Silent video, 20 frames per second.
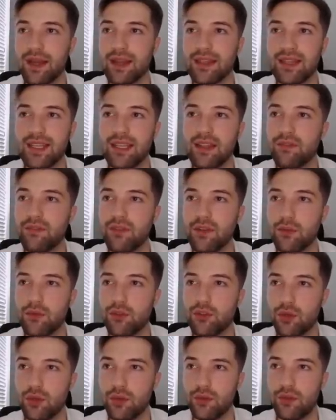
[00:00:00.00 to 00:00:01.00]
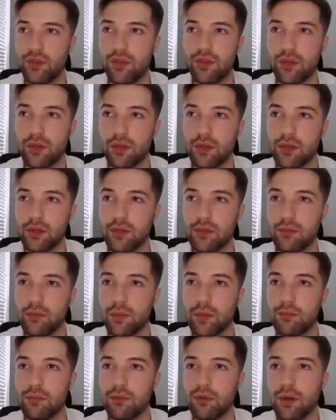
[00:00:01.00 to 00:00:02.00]
think a future third
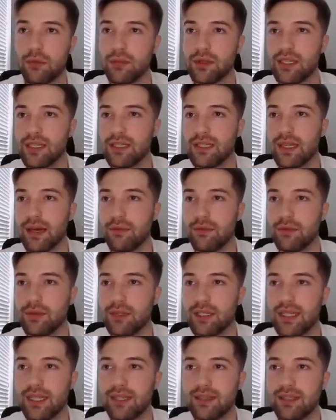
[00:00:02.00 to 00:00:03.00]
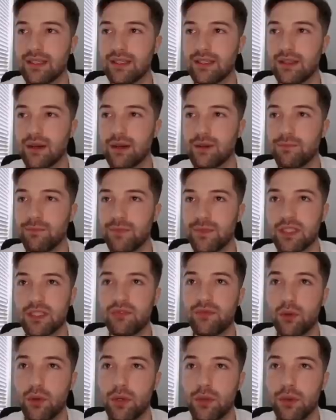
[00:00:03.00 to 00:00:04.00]
would probably definitely get this done. It
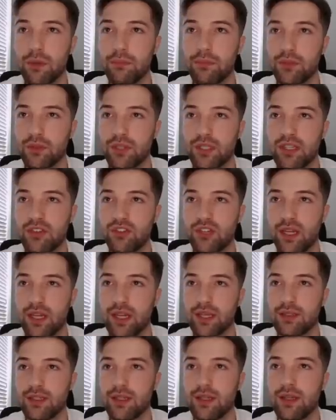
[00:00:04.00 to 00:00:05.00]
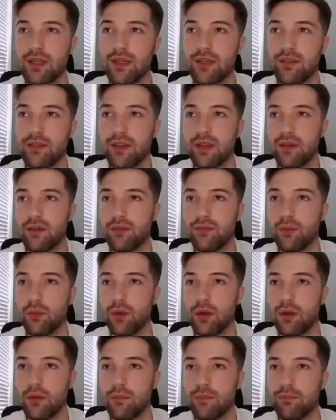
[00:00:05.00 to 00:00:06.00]
says 41% chance.
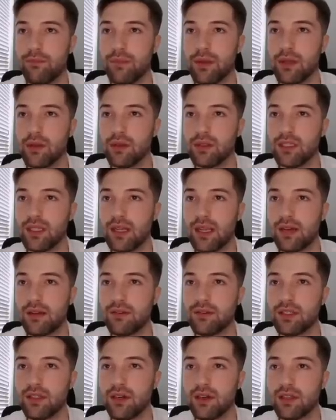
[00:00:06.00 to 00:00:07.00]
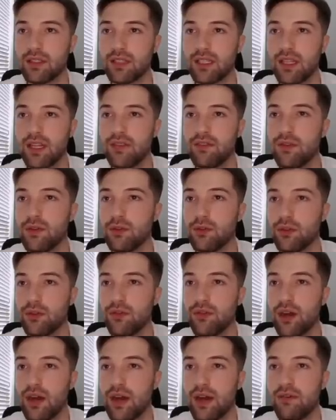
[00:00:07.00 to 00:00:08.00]
Therefore, Bill is going to have to toss in a future
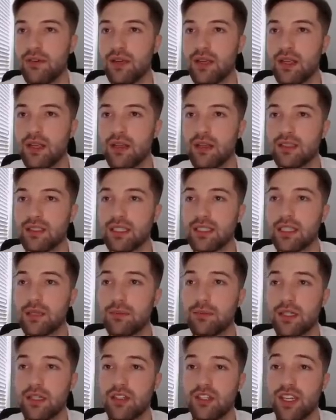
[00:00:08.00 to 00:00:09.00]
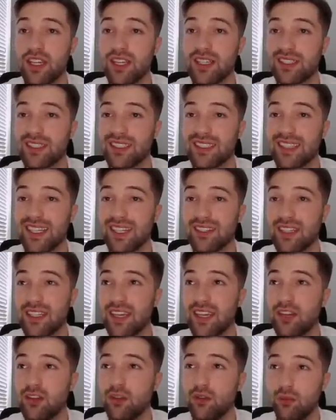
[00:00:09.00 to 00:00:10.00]
five. 60% chance sounds
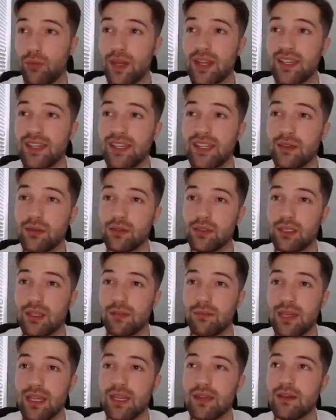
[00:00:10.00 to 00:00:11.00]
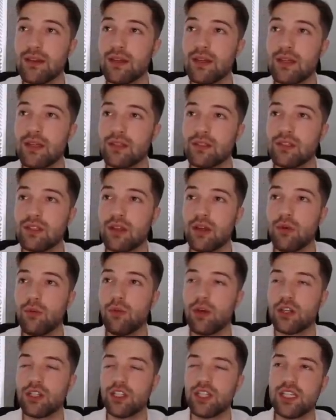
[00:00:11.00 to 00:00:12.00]
like a great deal to me. So
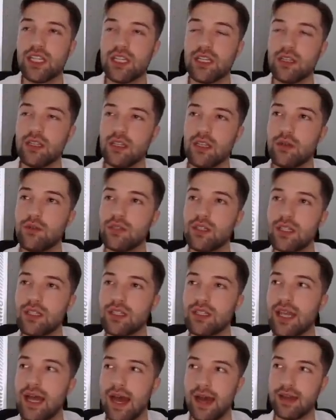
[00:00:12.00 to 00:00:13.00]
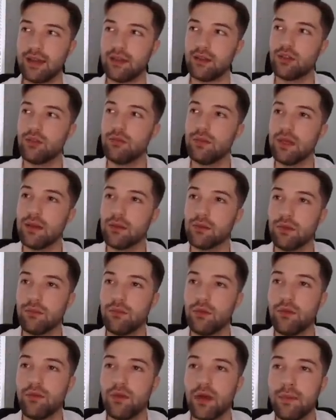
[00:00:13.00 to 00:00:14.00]
Washington uses that to be able to
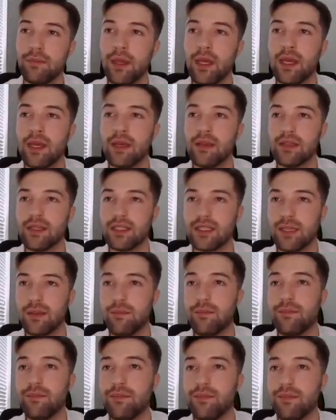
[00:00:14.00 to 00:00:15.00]
move up. Listen,